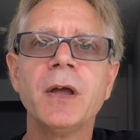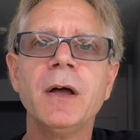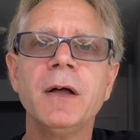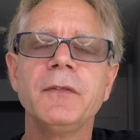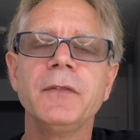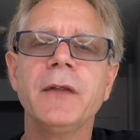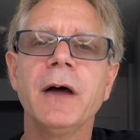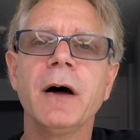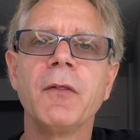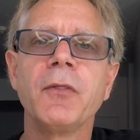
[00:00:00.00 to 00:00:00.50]

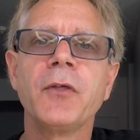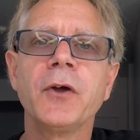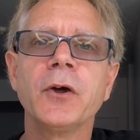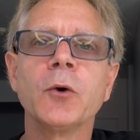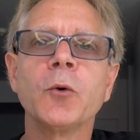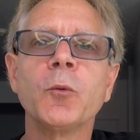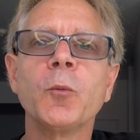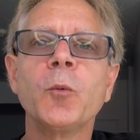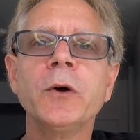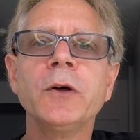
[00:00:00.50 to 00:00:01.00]
Now,
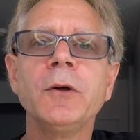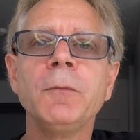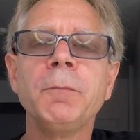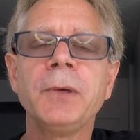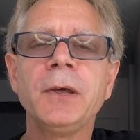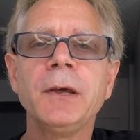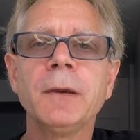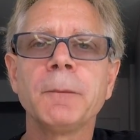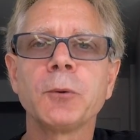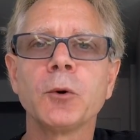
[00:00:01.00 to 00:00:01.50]
there will
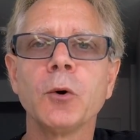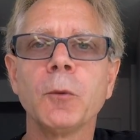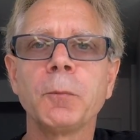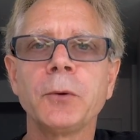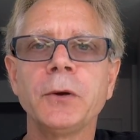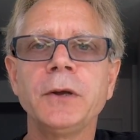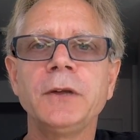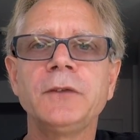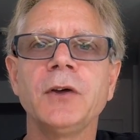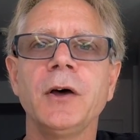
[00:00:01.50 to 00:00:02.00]
be
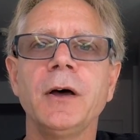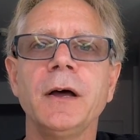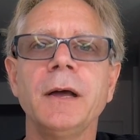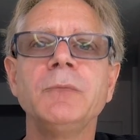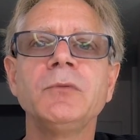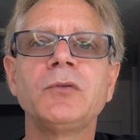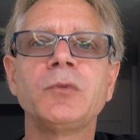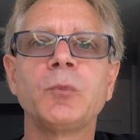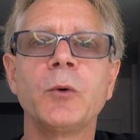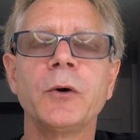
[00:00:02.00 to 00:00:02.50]
appropriate
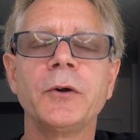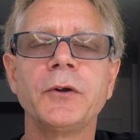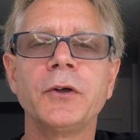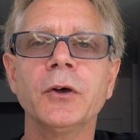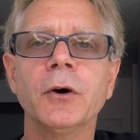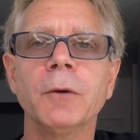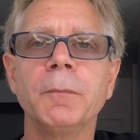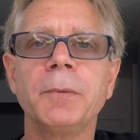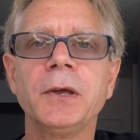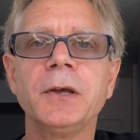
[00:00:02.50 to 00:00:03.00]
times where
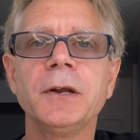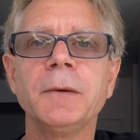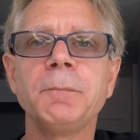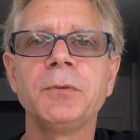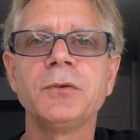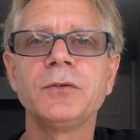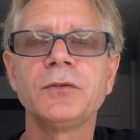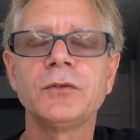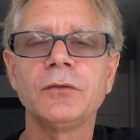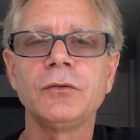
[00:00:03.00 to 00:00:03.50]
you'll be in a
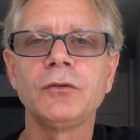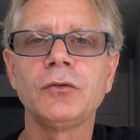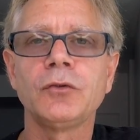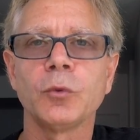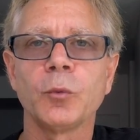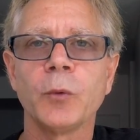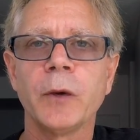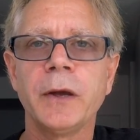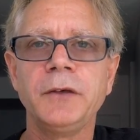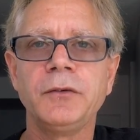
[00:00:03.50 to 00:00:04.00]
position to
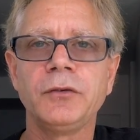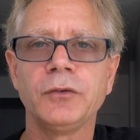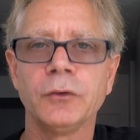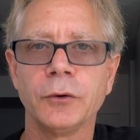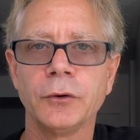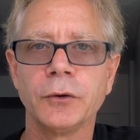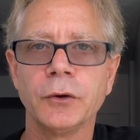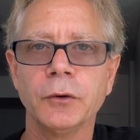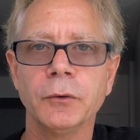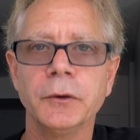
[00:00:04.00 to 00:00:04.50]
raise
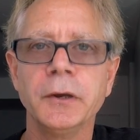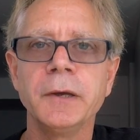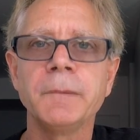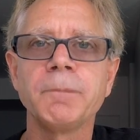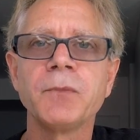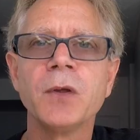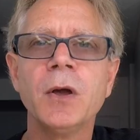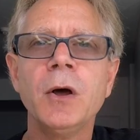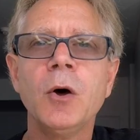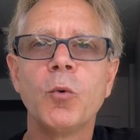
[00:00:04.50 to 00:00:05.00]
your
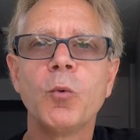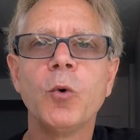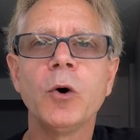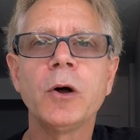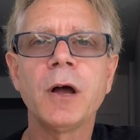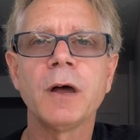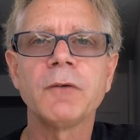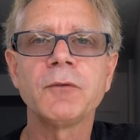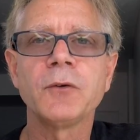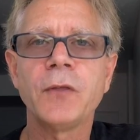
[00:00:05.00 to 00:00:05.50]
unit. We'll
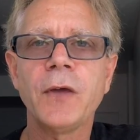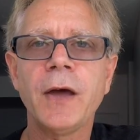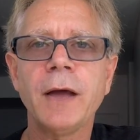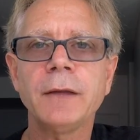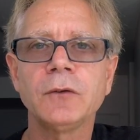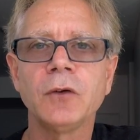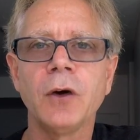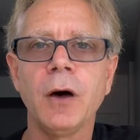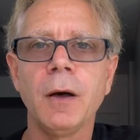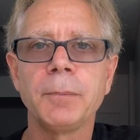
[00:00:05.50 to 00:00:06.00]
cover
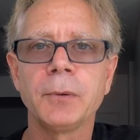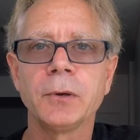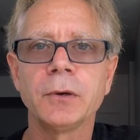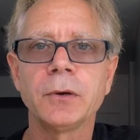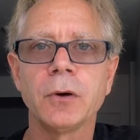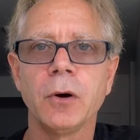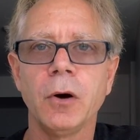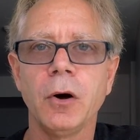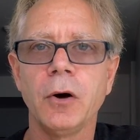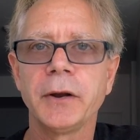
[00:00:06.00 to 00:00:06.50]
that
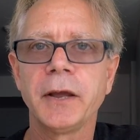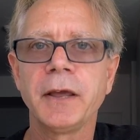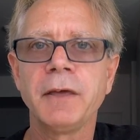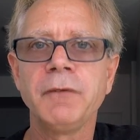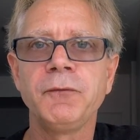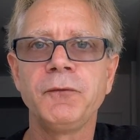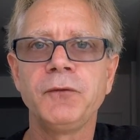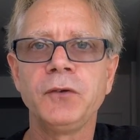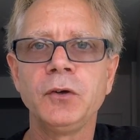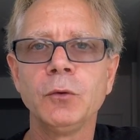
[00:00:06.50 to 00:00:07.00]
topic on a
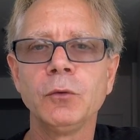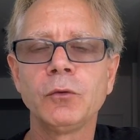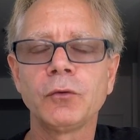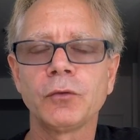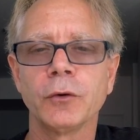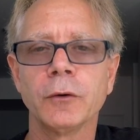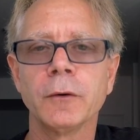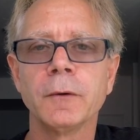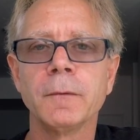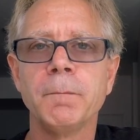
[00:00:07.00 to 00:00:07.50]

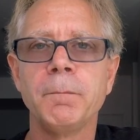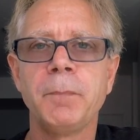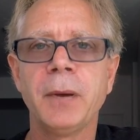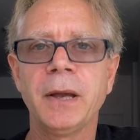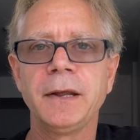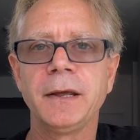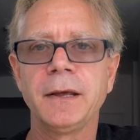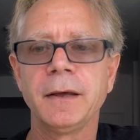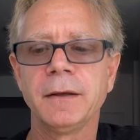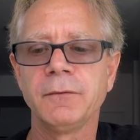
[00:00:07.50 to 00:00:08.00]
future
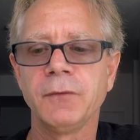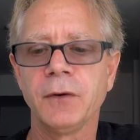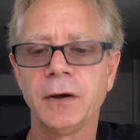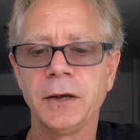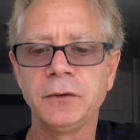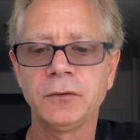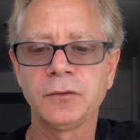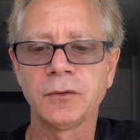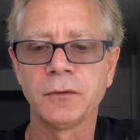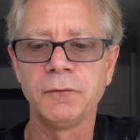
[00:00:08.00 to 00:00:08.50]
betting
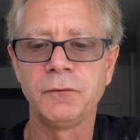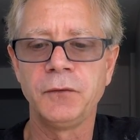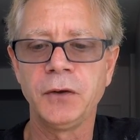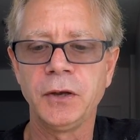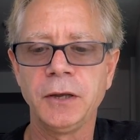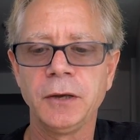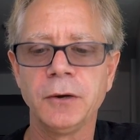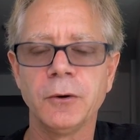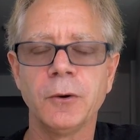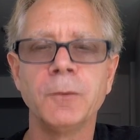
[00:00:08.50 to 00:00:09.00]
advice
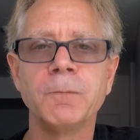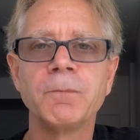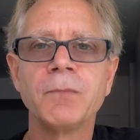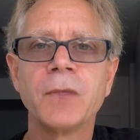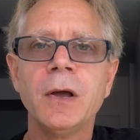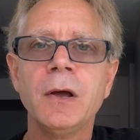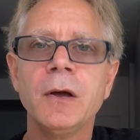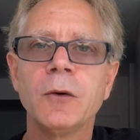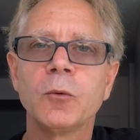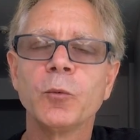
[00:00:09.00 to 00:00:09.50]
video.
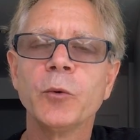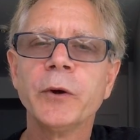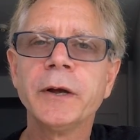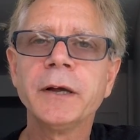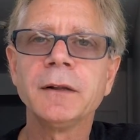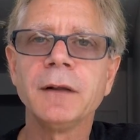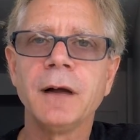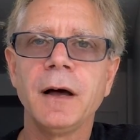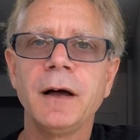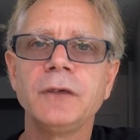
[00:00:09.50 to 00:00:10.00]

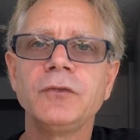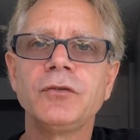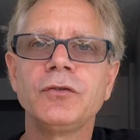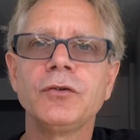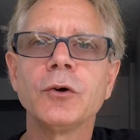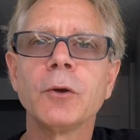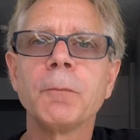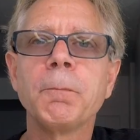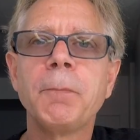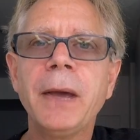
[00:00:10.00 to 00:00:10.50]
Realize
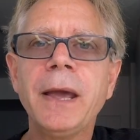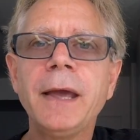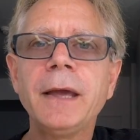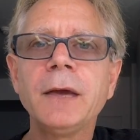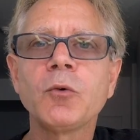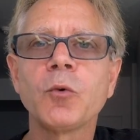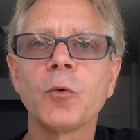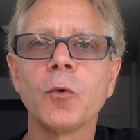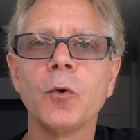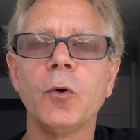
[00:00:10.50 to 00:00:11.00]
your
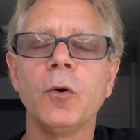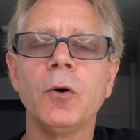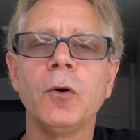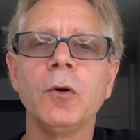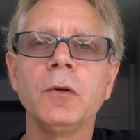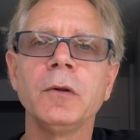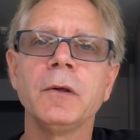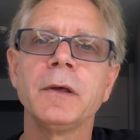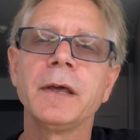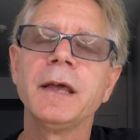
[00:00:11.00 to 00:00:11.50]

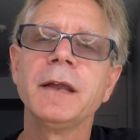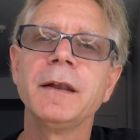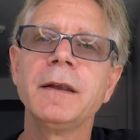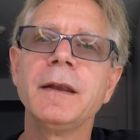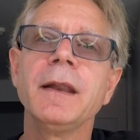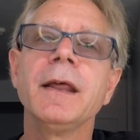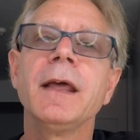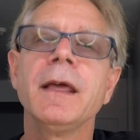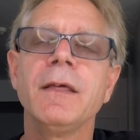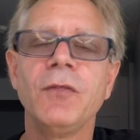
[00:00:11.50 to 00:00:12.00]
bankroll
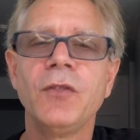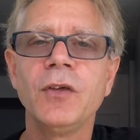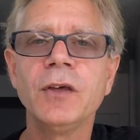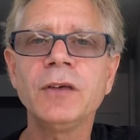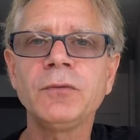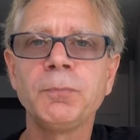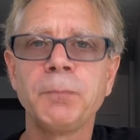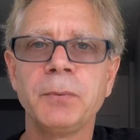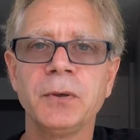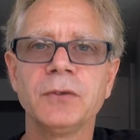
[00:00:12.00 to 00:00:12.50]
in
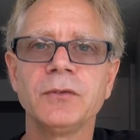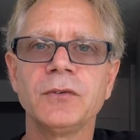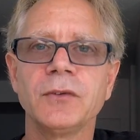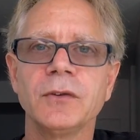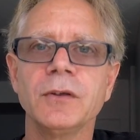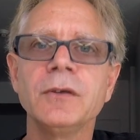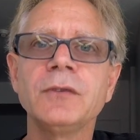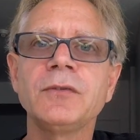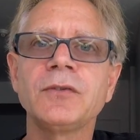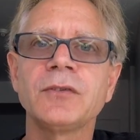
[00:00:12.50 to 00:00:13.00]
this
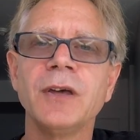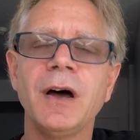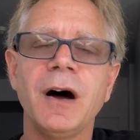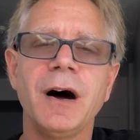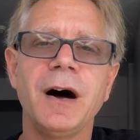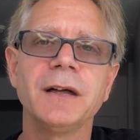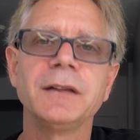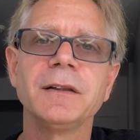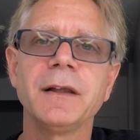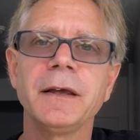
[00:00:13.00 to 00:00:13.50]
business,
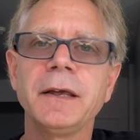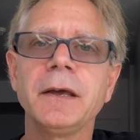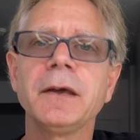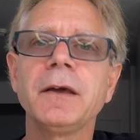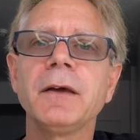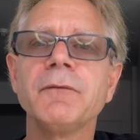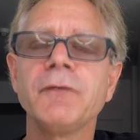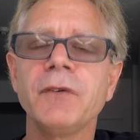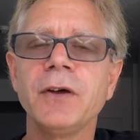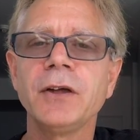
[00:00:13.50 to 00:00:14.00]
unlike a
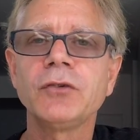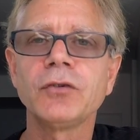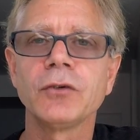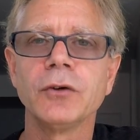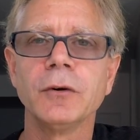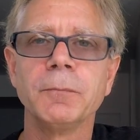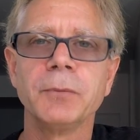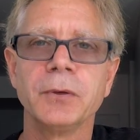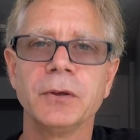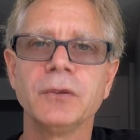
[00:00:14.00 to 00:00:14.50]

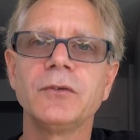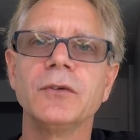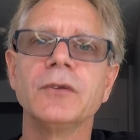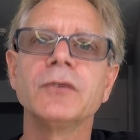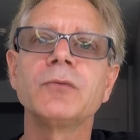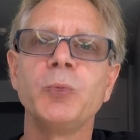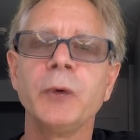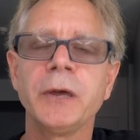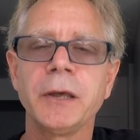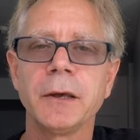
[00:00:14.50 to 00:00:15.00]
conventional
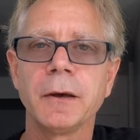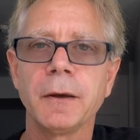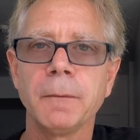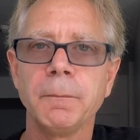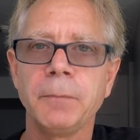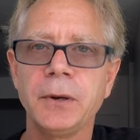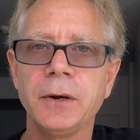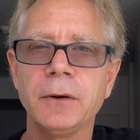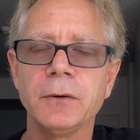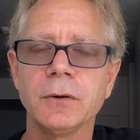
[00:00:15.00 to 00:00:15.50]
business we can
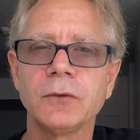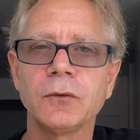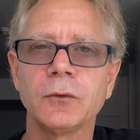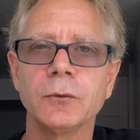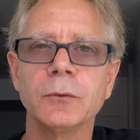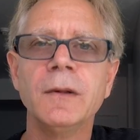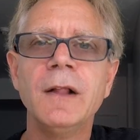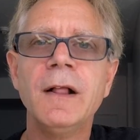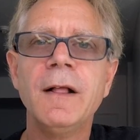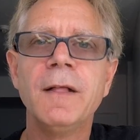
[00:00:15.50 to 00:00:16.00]
compare it
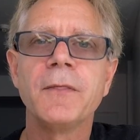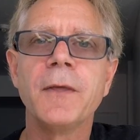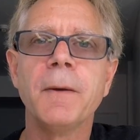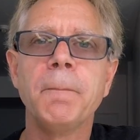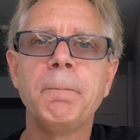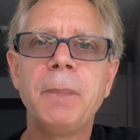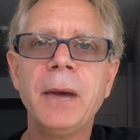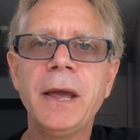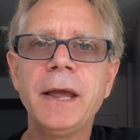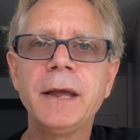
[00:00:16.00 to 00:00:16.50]
to, the
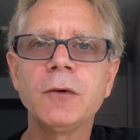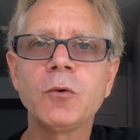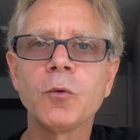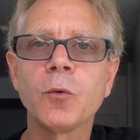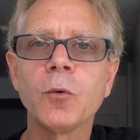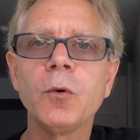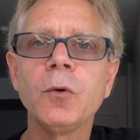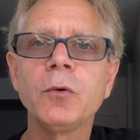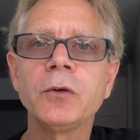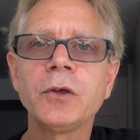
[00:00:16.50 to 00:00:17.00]

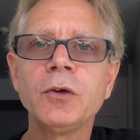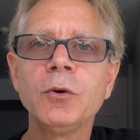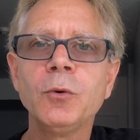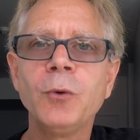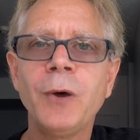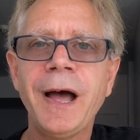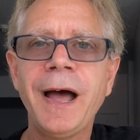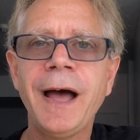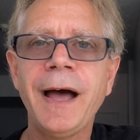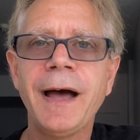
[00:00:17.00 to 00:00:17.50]
bankroll you
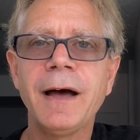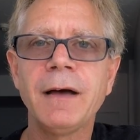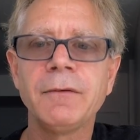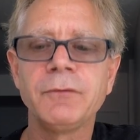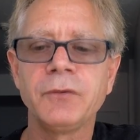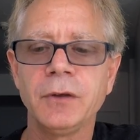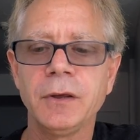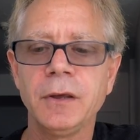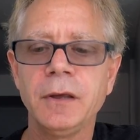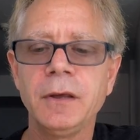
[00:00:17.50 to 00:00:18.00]

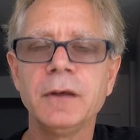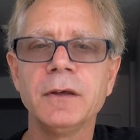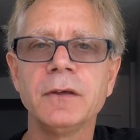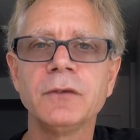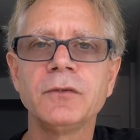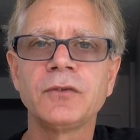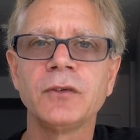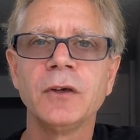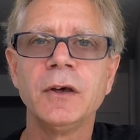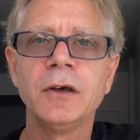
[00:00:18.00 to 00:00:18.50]
have
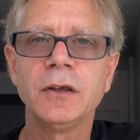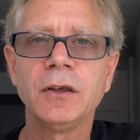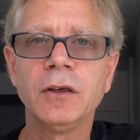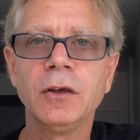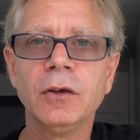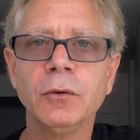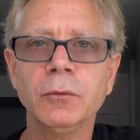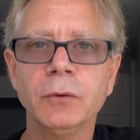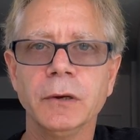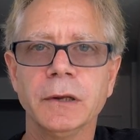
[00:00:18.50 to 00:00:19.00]
is
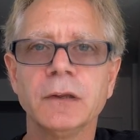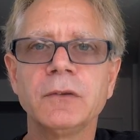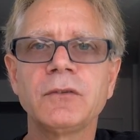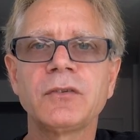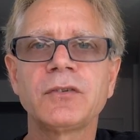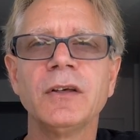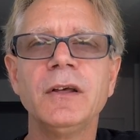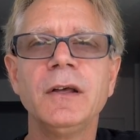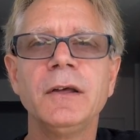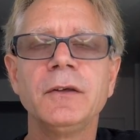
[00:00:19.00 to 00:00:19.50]

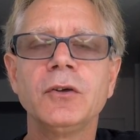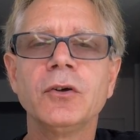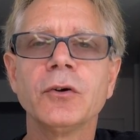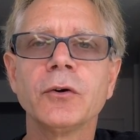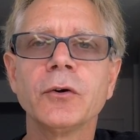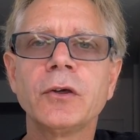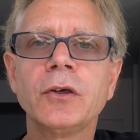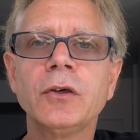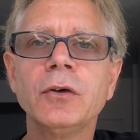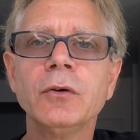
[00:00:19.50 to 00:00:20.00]
units.
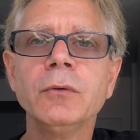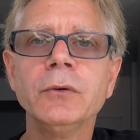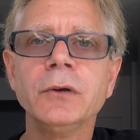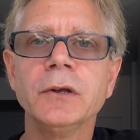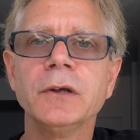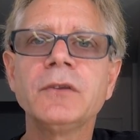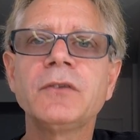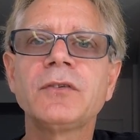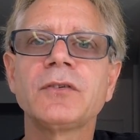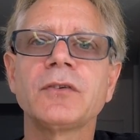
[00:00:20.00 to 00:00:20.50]
Your
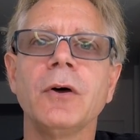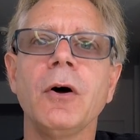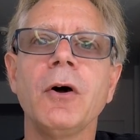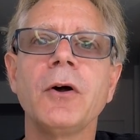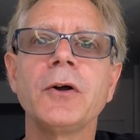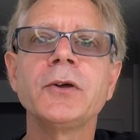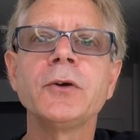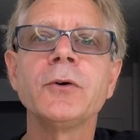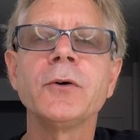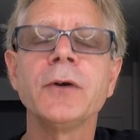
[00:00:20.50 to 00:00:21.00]
units
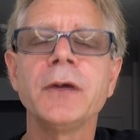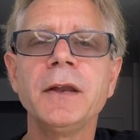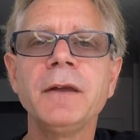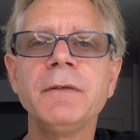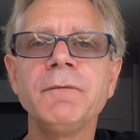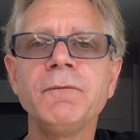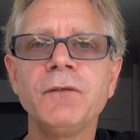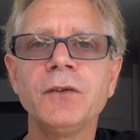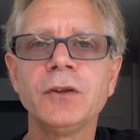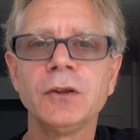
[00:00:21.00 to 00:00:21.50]
are your
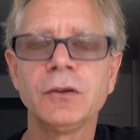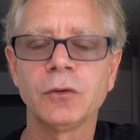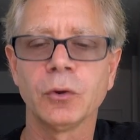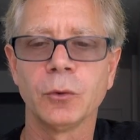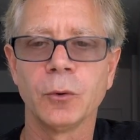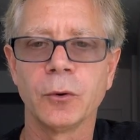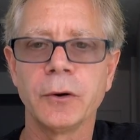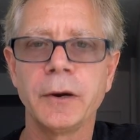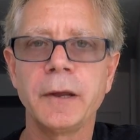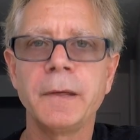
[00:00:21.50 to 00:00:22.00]

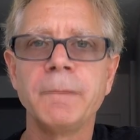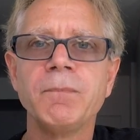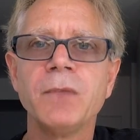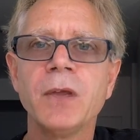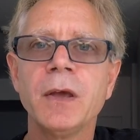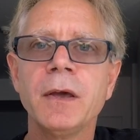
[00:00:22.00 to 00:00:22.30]
inventory.